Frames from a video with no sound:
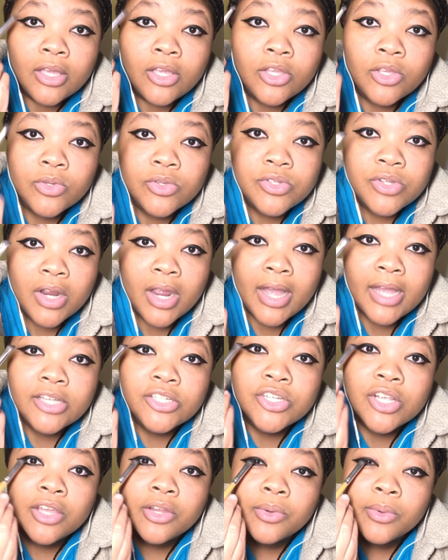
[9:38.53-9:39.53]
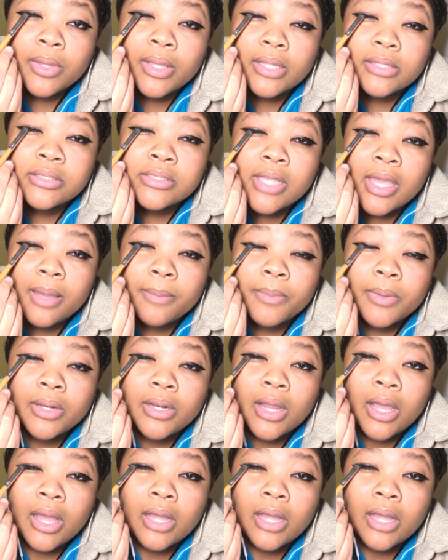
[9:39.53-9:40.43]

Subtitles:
Use your eyeshadow and tap it